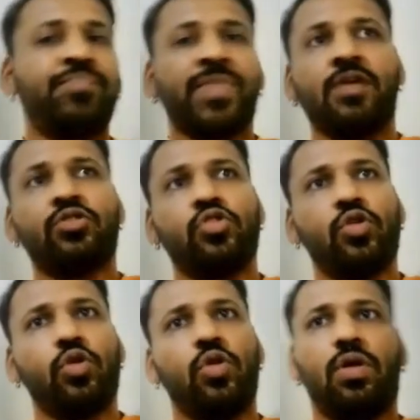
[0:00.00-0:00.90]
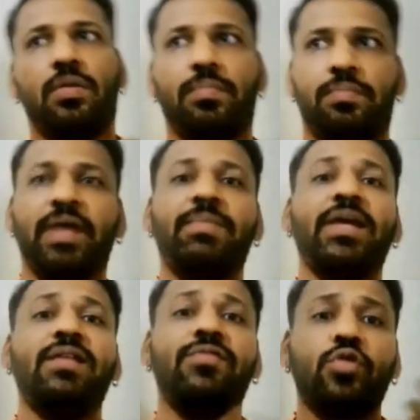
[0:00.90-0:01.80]
our gas cylinders will
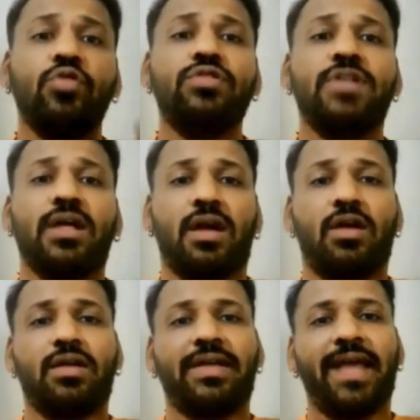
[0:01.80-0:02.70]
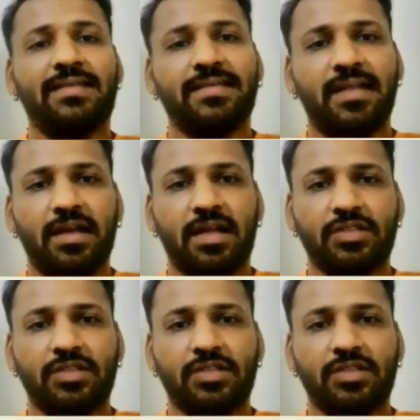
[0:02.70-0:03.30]
disappear and maybe we will use the